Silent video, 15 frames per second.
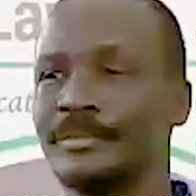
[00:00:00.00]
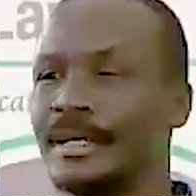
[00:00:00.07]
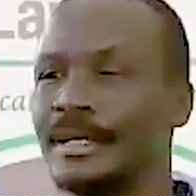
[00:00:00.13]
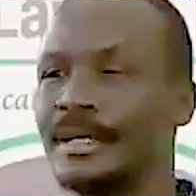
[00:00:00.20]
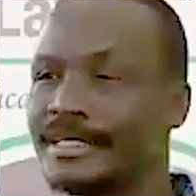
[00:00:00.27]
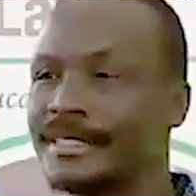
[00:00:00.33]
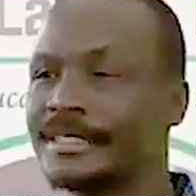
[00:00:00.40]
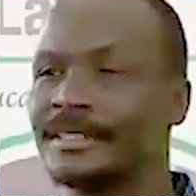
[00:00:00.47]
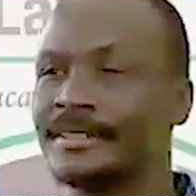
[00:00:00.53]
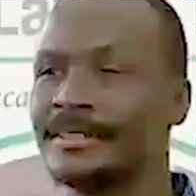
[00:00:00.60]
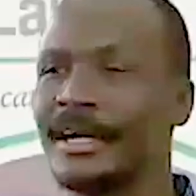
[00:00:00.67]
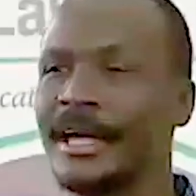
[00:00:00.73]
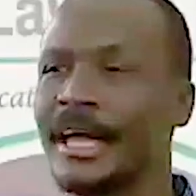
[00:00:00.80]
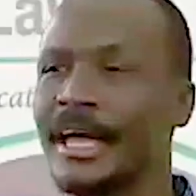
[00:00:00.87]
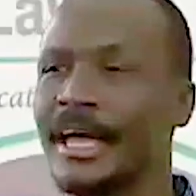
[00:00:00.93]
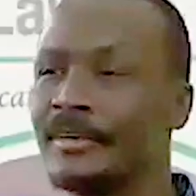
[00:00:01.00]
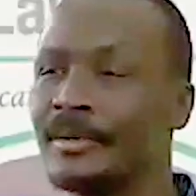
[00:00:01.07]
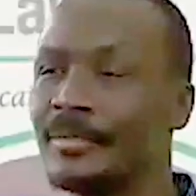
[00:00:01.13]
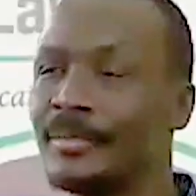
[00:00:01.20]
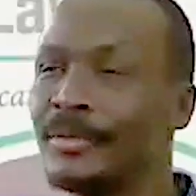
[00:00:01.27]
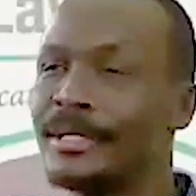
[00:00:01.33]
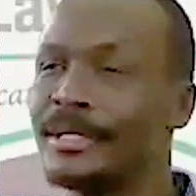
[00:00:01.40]
Liberties.
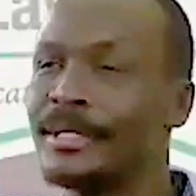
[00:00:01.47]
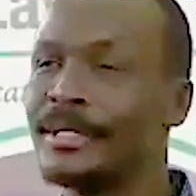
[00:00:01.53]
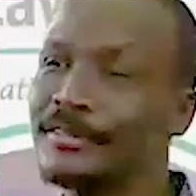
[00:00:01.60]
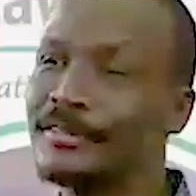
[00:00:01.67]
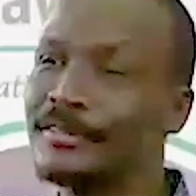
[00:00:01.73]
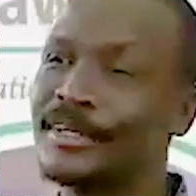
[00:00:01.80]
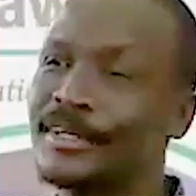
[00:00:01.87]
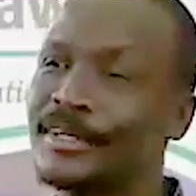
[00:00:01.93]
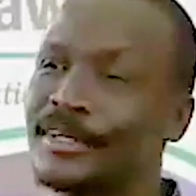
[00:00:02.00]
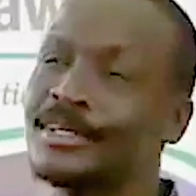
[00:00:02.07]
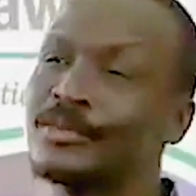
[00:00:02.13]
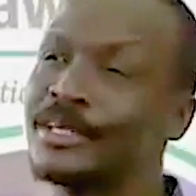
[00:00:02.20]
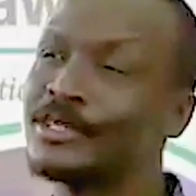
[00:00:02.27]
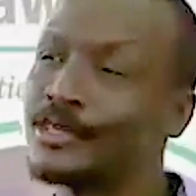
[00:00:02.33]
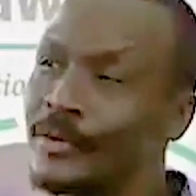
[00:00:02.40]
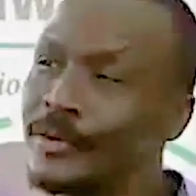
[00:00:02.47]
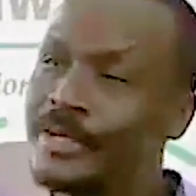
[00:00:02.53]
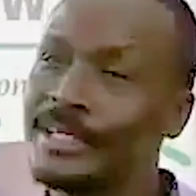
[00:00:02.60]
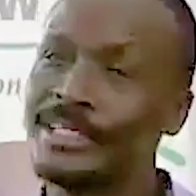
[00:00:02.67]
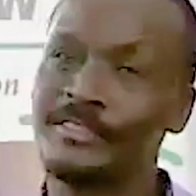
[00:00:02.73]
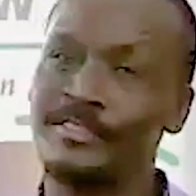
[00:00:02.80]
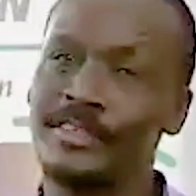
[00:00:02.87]
Everybody being free to enjoy
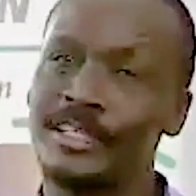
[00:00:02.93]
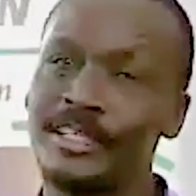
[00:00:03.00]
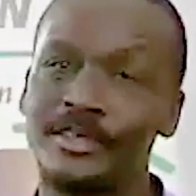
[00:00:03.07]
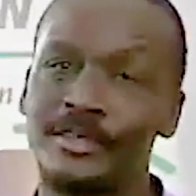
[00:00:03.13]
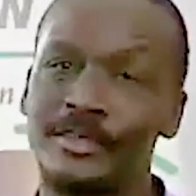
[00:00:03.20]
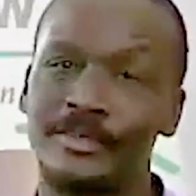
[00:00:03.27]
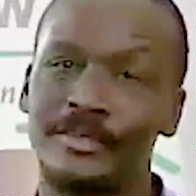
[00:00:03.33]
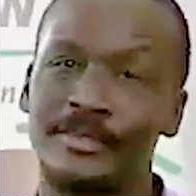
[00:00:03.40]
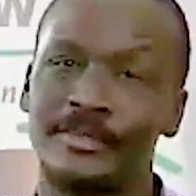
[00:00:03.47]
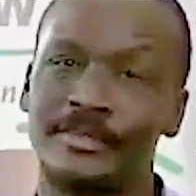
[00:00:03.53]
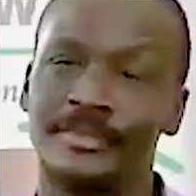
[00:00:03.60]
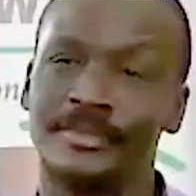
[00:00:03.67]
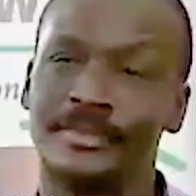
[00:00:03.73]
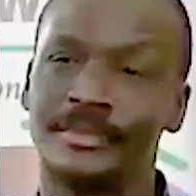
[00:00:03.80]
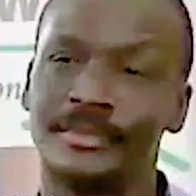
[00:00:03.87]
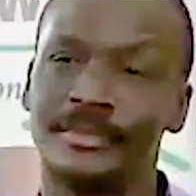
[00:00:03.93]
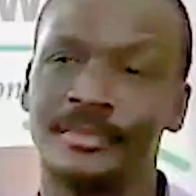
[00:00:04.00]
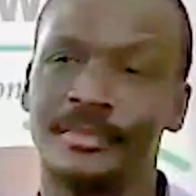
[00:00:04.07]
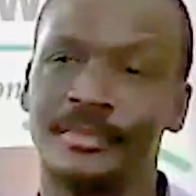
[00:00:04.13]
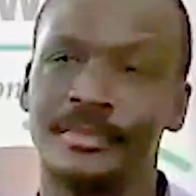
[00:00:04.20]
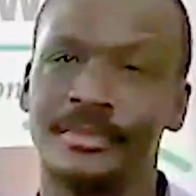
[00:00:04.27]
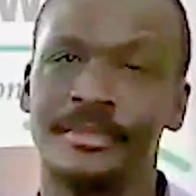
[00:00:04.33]
his religion.
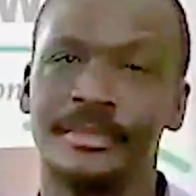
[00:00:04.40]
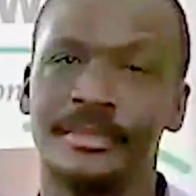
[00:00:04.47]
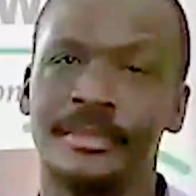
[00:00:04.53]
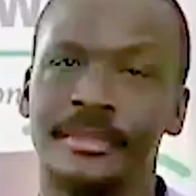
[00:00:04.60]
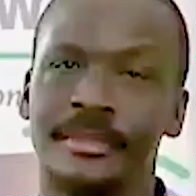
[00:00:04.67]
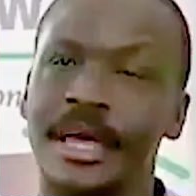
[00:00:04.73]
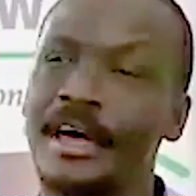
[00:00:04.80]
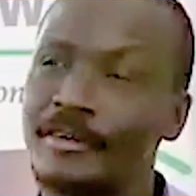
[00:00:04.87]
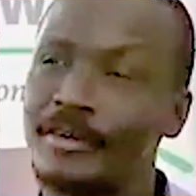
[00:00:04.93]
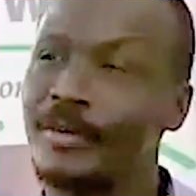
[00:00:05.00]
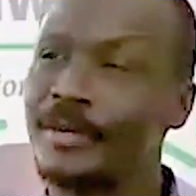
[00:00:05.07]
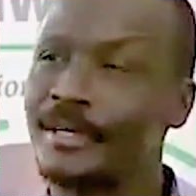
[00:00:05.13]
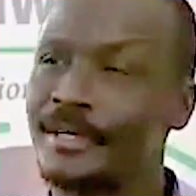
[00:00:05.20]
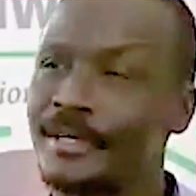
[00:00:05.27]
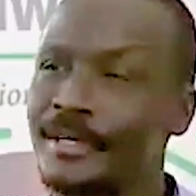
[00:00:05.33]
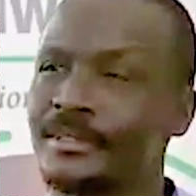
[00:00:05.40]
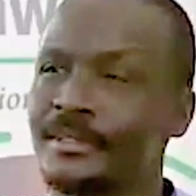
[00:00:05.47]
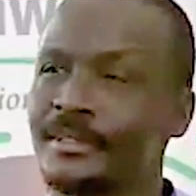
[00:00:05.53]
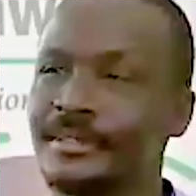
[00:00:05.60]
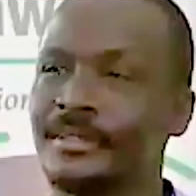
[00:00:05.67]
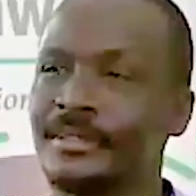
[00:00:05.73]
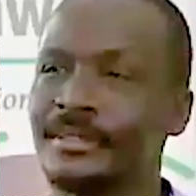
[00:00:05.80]
Everyone.
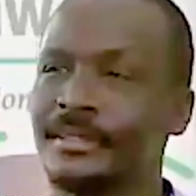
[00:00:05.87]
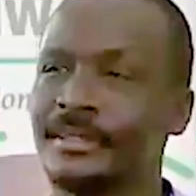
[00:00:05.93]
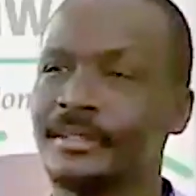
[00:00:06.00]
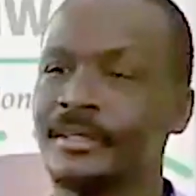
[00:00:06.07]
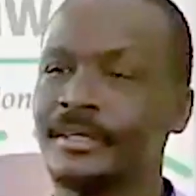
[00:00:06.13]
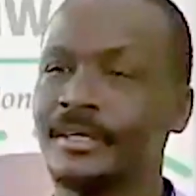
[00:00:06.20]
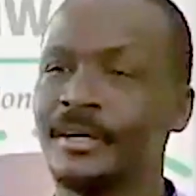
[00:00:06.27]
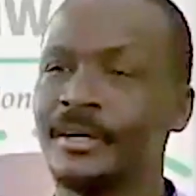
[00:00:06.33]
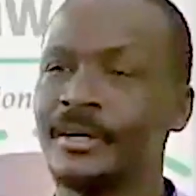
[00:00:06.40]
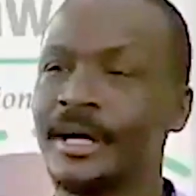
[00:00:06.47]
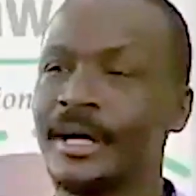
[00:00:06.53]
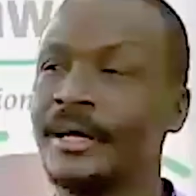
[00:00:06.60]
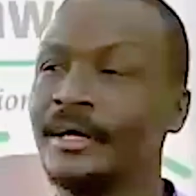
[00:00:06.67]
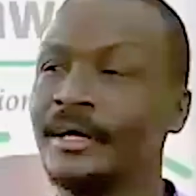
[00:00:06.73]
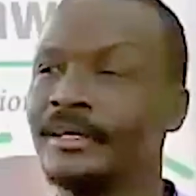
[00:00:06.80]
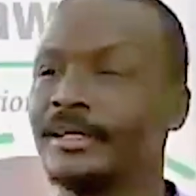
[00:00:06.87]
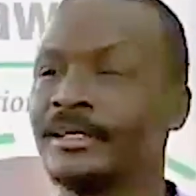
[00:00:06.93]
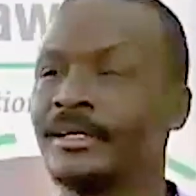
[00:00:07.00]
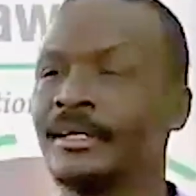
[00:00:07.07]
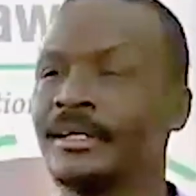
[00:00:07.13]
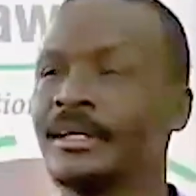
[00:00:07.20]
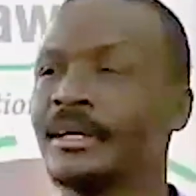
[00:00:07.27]
Okay?
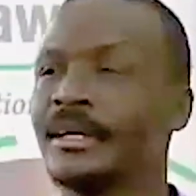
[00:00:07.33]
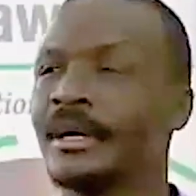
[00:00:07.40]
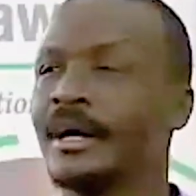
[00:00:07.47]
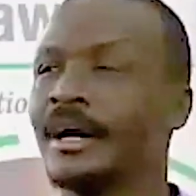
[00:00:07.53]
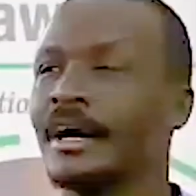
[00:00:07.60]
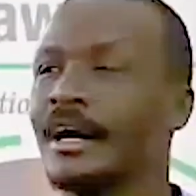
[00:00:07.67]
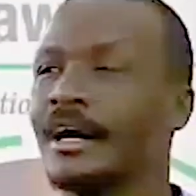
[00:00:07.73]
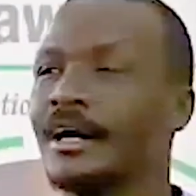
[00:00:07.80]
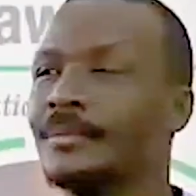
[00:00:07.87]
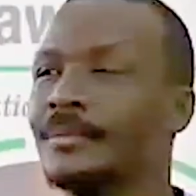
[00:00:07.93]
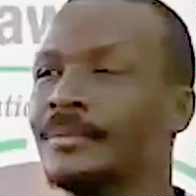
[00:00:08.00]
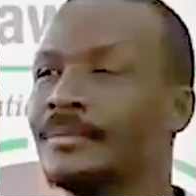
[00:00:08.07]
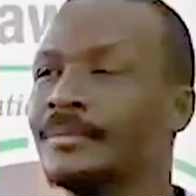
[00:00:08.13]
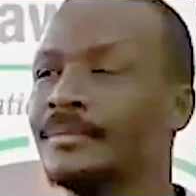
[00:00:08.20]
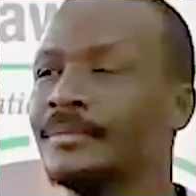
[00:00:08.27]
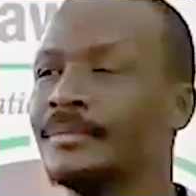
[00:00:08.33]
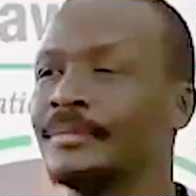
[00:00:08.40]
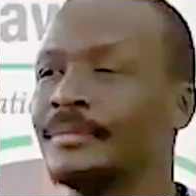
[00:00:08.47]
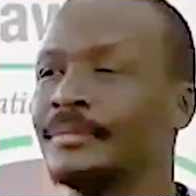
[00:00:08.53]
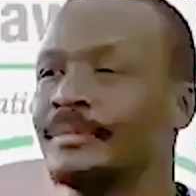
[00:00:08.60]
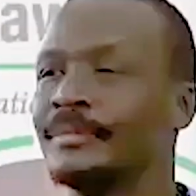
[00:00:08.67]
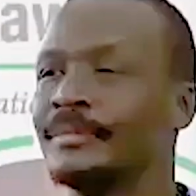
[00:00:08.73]
Um,
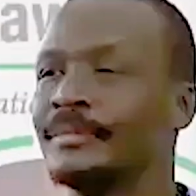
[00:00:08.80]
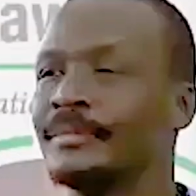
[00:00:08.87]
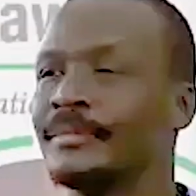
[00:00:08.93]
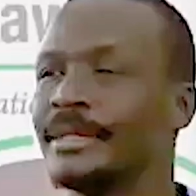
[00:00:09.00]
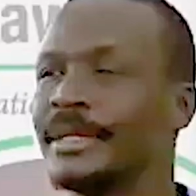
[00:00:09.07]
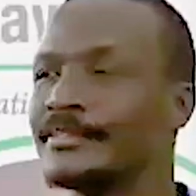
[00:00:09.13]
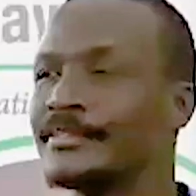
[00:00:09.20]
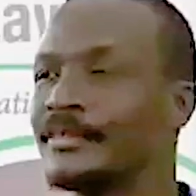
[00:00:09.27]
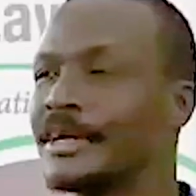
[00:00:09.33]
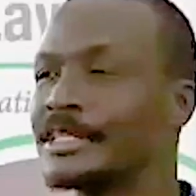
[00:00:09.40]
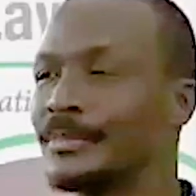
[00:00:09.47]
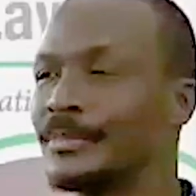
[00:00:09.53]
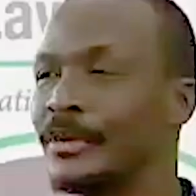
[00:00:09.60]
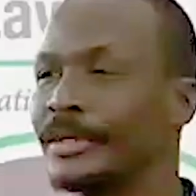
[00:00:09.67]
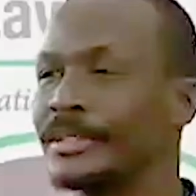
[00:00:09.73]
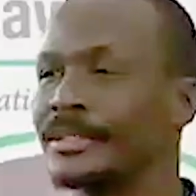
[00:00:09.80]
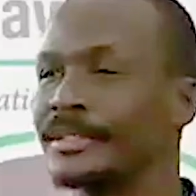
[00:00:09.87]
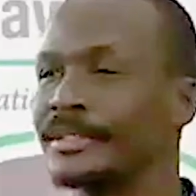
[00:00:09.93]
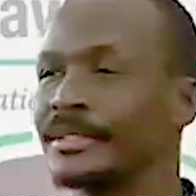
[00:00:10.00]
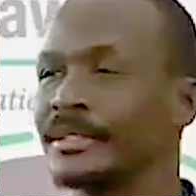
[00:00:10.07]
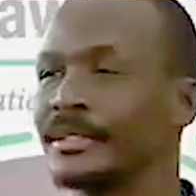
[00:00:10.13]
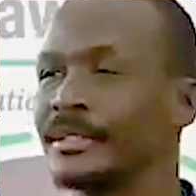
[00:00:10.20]
that's the first point.